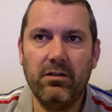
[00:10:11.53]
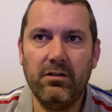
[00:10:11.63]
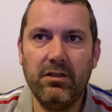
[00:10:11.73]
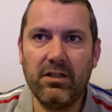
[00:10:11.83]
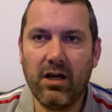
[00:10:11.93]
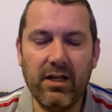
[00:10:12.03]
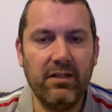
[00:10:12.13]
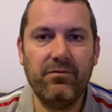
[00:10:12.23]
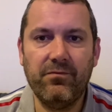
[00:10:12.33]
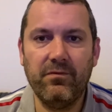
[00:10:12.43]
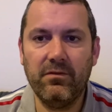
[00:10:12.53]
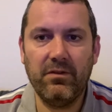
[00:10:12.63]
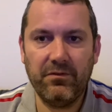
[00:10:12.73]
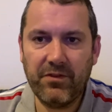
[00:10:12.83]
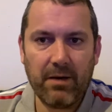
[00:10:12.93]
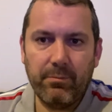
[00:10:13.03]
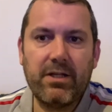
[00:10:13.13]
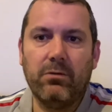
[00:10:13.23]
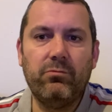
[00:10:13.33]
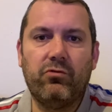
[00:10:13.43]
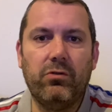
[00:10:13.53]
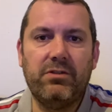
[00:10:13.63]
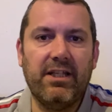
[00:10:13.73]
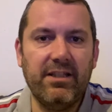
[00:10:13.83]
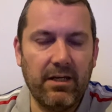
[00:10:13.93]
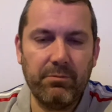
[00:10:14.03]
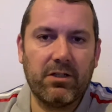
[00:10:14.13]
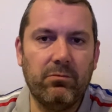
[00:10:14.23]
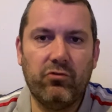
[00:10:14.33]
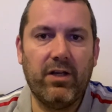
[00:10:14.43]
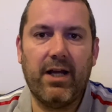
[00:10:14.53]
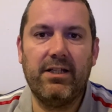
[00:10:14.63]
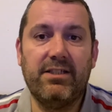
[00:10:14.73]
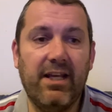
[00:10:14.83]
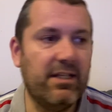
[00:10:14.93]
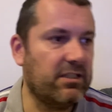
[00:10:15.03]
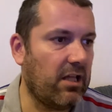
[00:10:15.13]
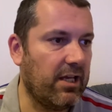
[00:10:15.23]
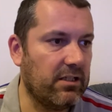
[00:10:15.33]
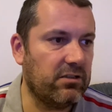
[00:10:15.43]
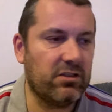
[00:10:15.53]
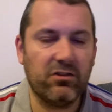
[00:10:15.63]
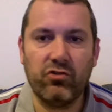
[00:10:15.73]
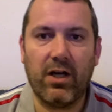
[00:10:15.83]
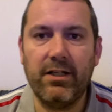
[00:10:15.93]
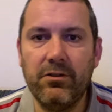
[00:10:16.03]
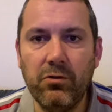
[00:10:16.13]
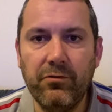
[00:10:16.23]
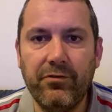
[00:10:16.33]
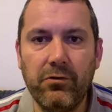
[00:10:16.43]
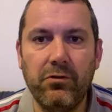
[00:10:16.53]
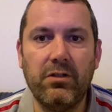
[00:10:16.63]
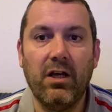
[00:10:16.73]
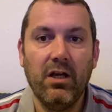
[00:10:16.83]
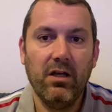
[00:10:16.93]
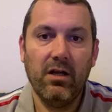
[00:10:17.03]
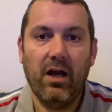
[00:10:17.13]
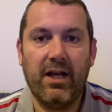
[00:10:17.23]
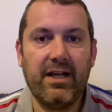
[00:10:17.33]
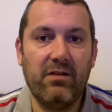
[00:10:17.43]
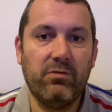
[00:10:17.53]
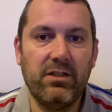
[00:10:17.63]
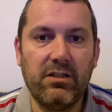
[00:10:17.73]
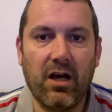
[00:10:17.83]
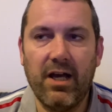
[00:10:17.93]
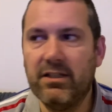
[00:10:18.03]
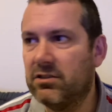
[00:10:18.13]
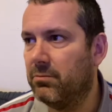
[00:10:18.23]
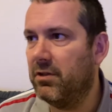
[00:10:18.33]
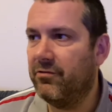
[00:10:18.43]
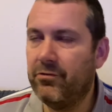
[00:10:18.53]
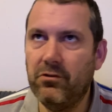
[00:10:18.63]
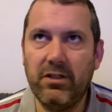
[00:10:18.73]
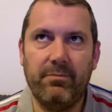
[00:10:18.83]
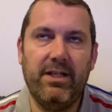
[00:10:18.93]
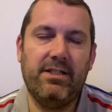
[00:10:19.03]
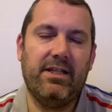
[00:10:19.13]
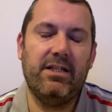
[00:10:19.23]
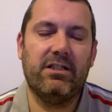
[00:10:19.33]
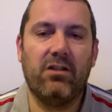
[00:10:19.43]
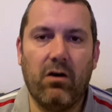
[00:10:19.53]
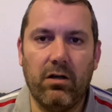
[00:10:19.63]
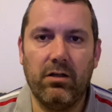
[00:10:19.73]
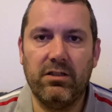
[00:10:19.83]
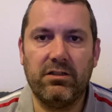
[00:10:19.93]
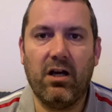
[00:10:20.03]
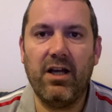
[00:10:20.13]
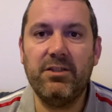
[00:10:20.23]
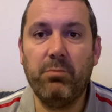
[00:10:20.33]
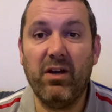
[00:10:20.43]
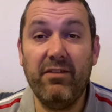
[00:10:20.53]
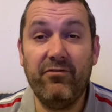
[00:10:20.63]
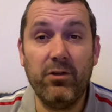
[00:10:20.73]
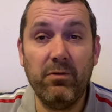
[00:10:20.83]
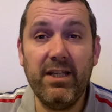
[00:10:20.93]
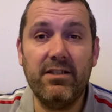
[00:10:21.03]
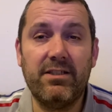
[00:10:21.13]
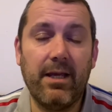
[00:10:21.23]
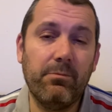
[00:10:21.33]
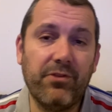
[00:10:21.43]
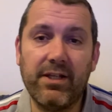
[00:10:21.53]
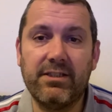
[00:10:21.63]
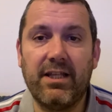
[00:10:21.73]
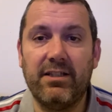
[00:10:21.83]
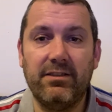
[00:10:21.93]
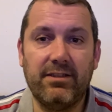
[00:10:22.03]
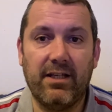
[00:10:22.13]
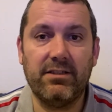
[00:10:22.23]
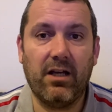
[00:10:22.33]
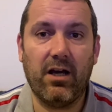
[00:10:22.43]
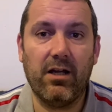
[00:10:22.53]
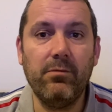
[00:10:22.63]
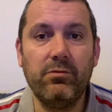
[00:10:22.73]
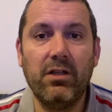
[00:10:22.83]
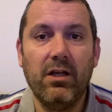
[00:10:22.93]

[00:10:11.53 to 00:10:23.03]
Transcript: you that becomes routine, that becomes reality. It's like just trying a new food. Again, with the diet, some of the food I'm eating is not as nice, but if you eat the same things 10 times,